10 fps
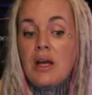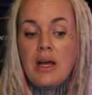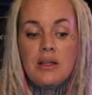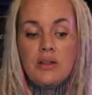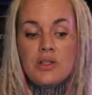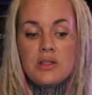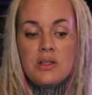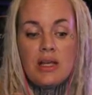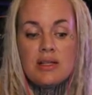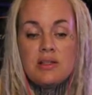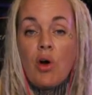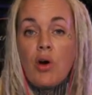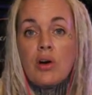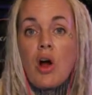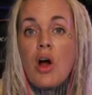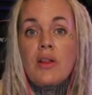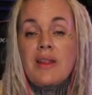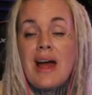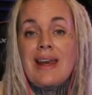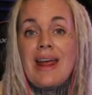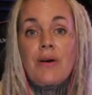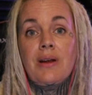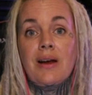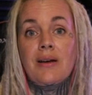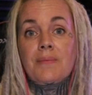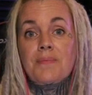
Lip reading: and just is dark on that area.